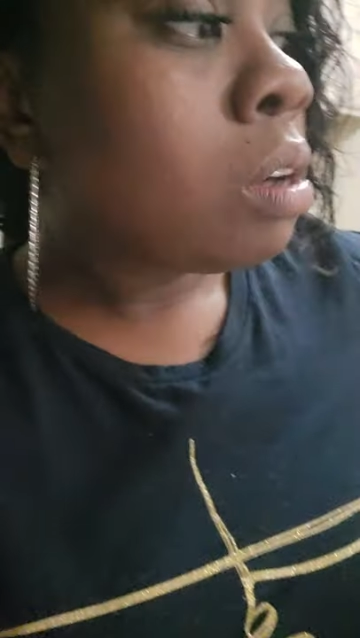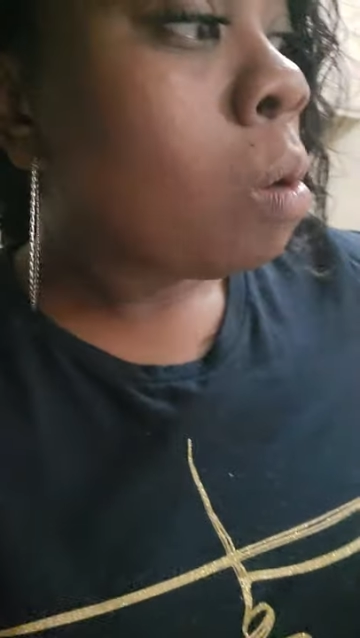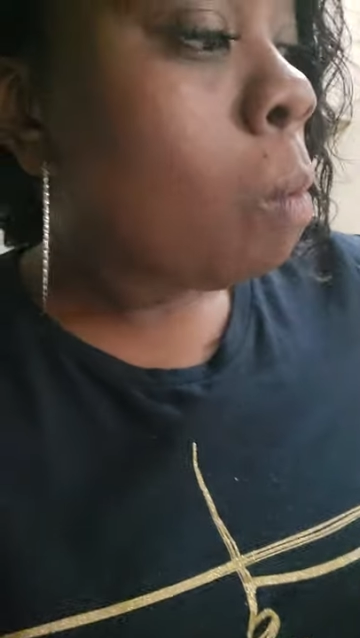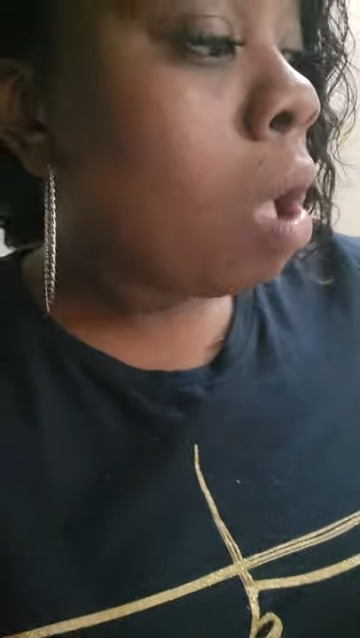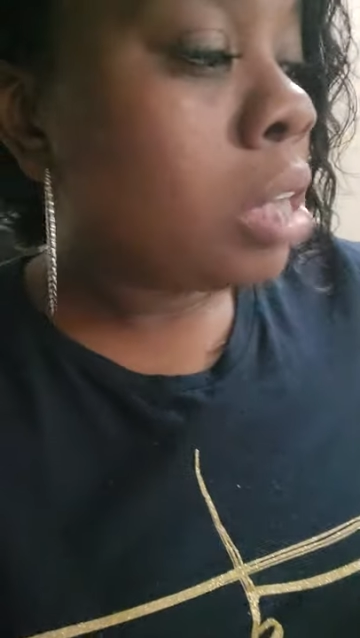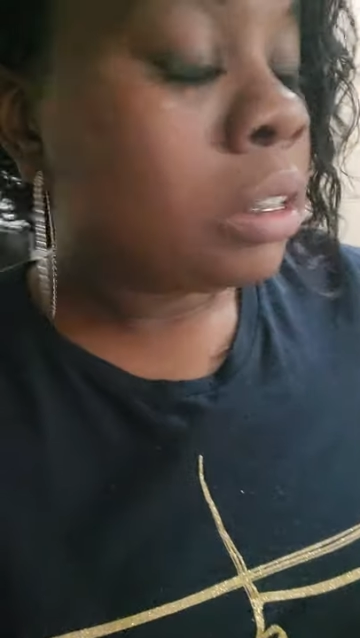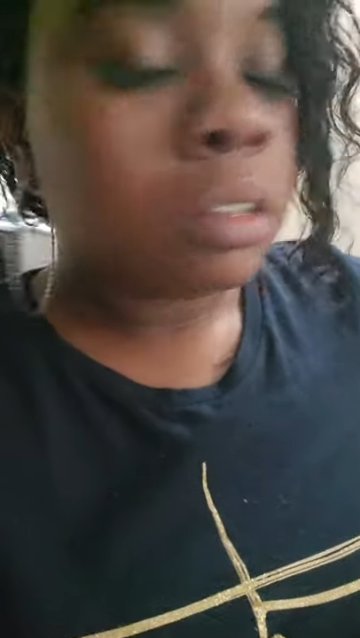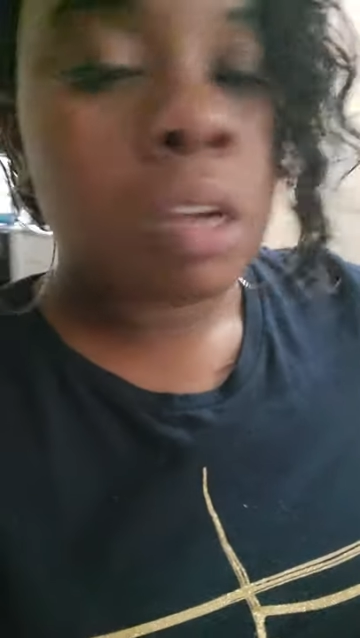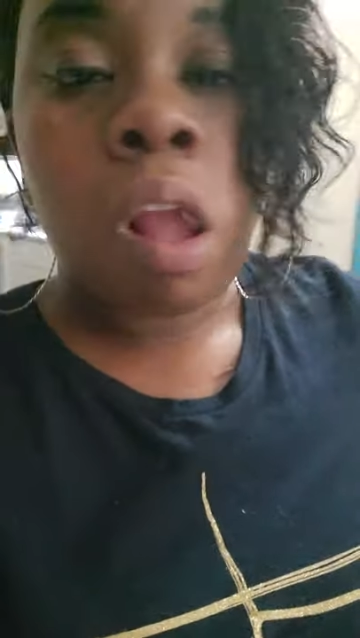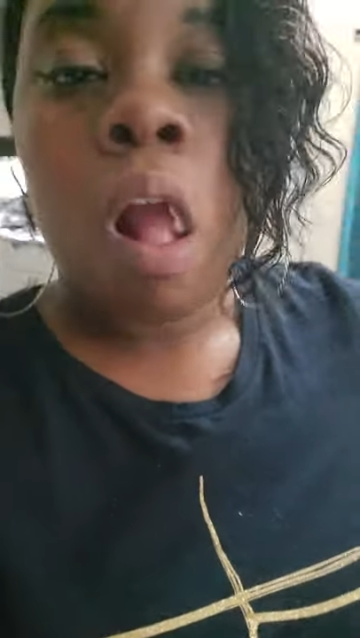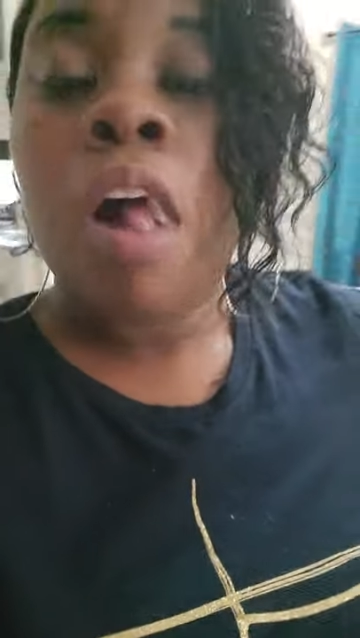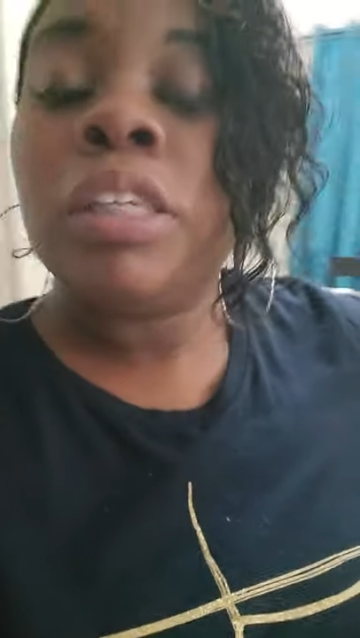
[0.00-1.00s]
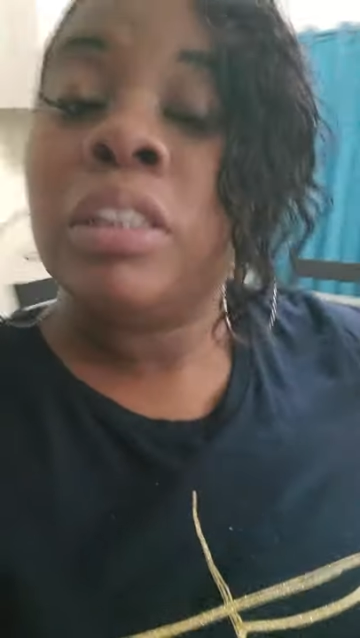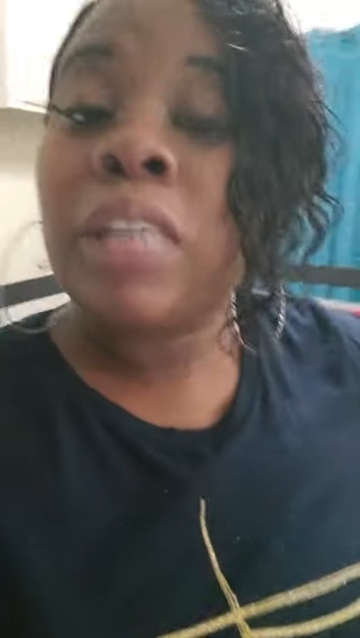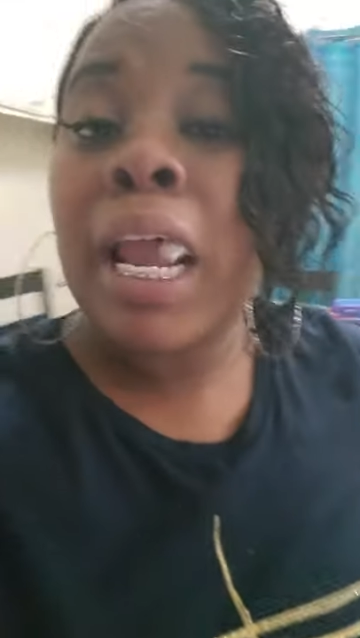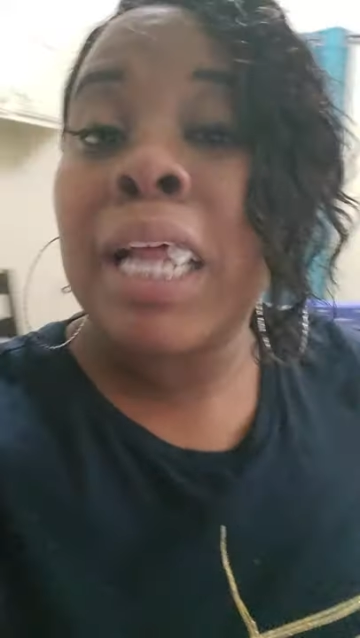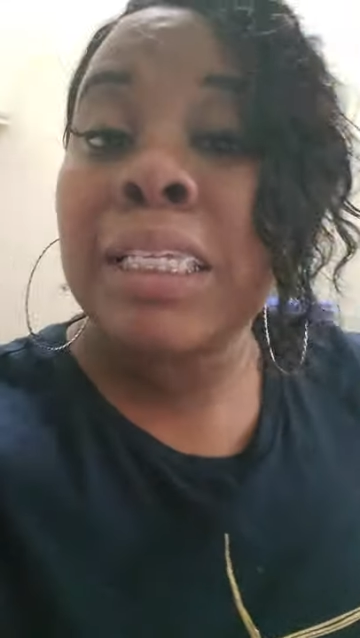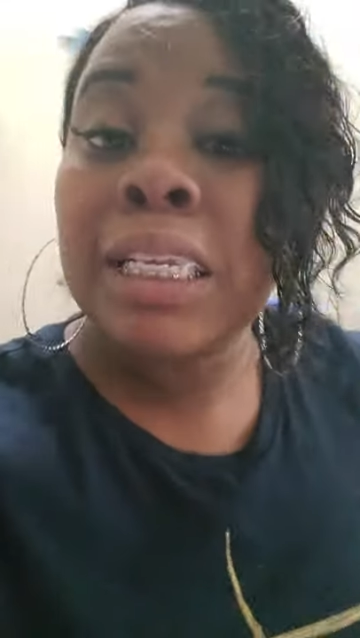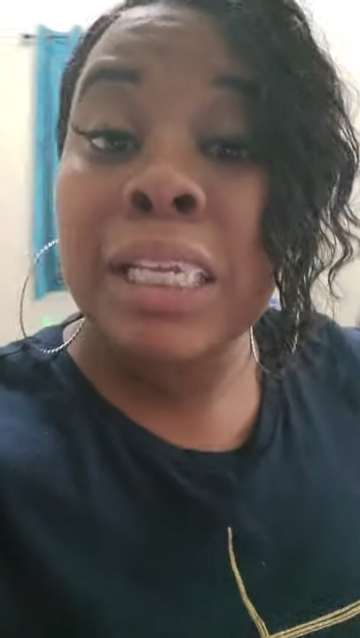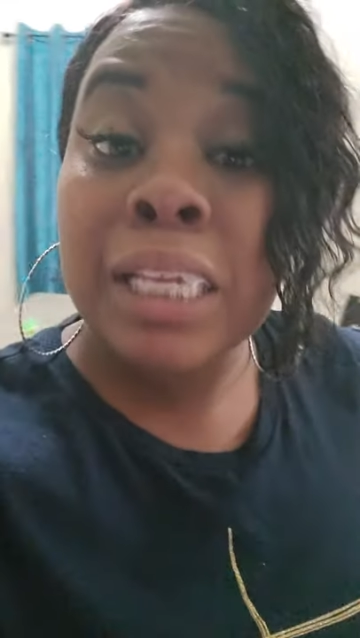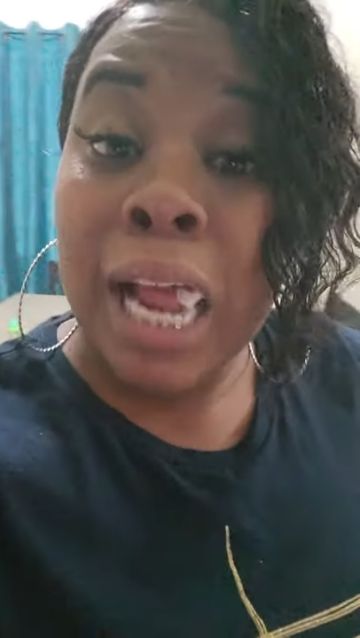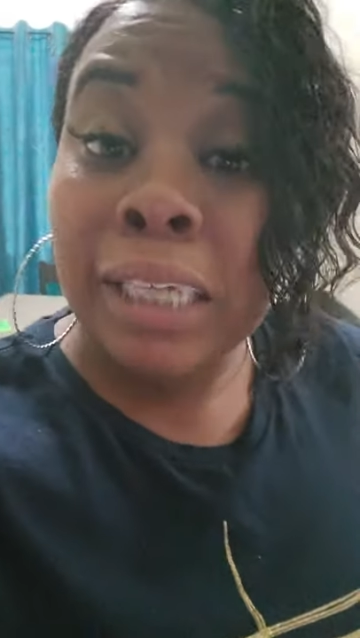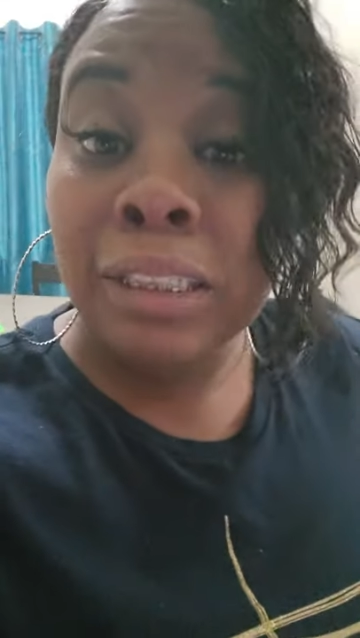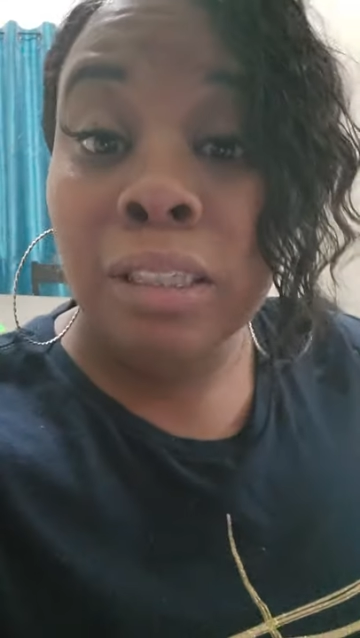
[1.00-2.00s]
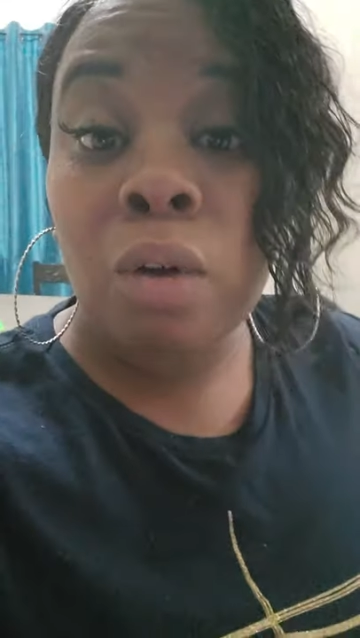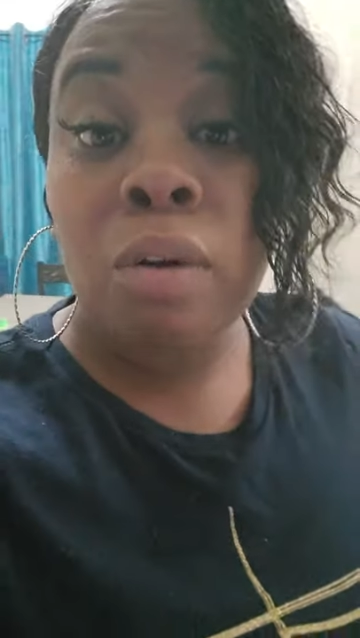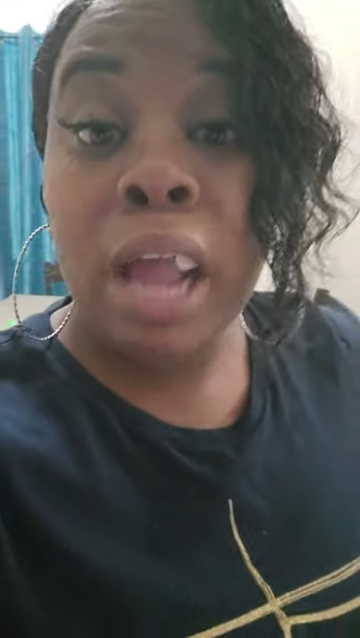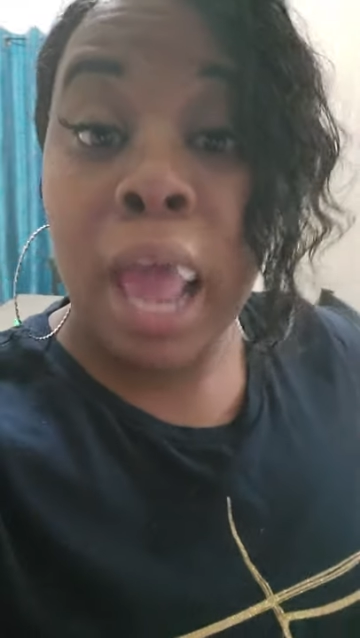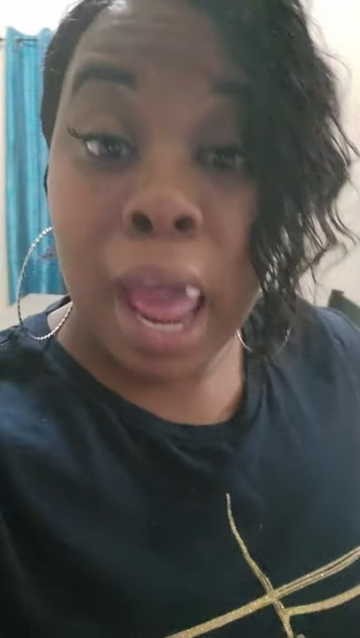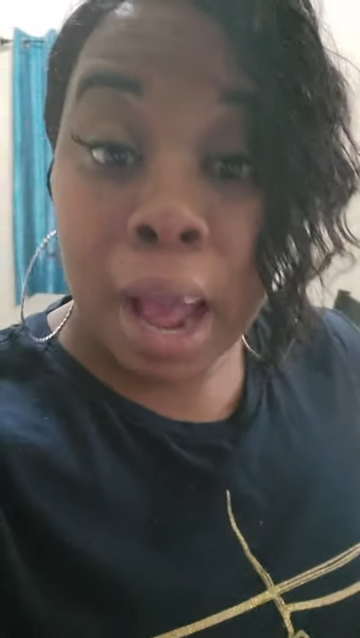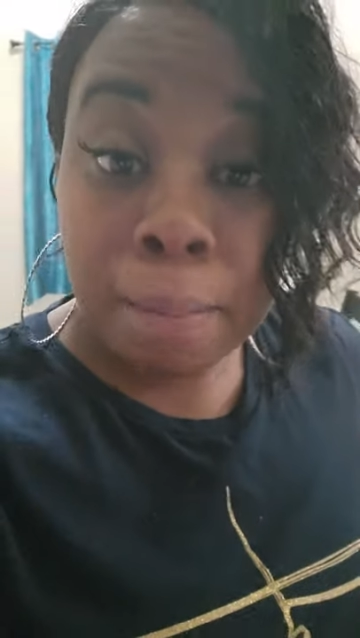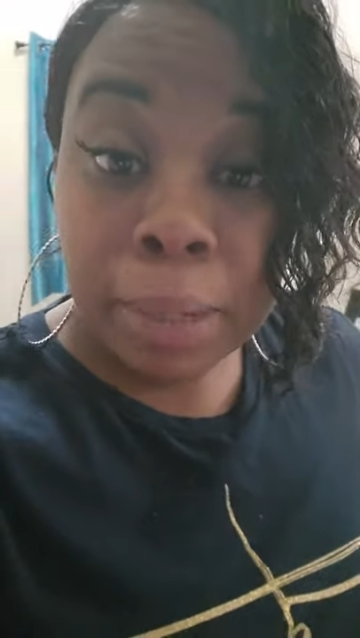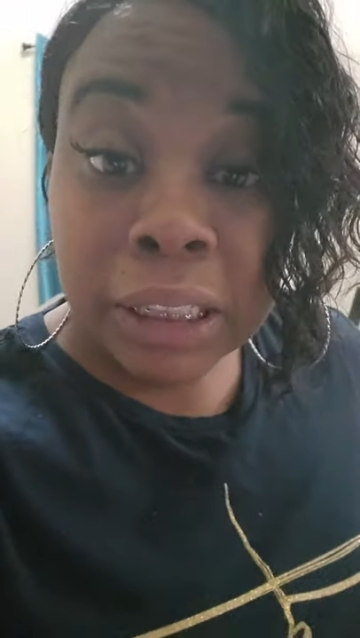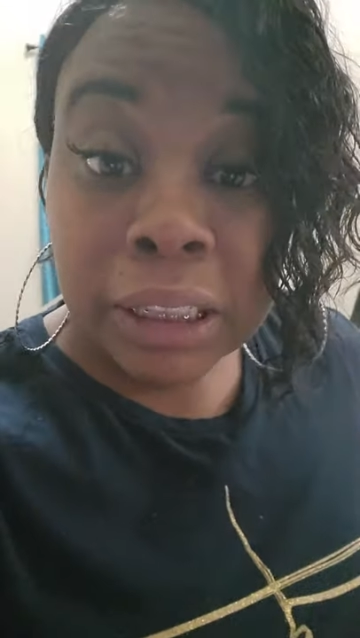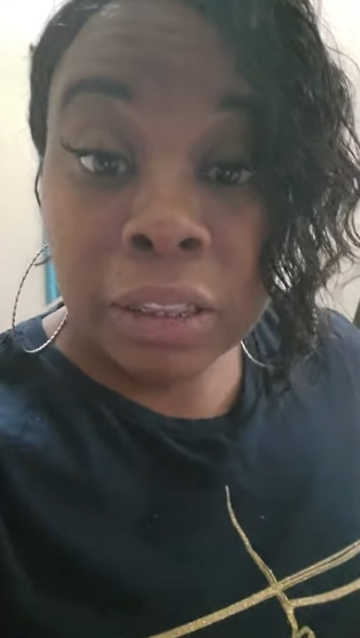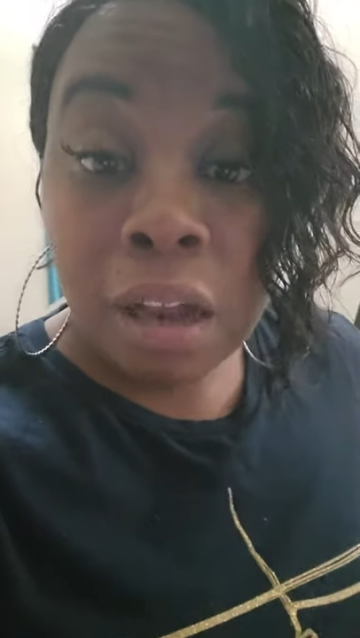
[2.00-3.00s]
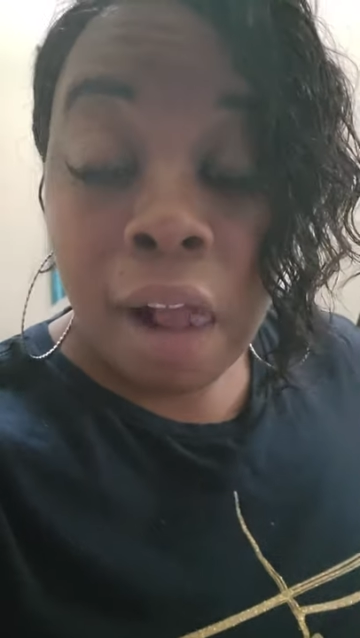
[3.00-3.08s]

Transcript: yeah. That doesn't look like it's gonna happen,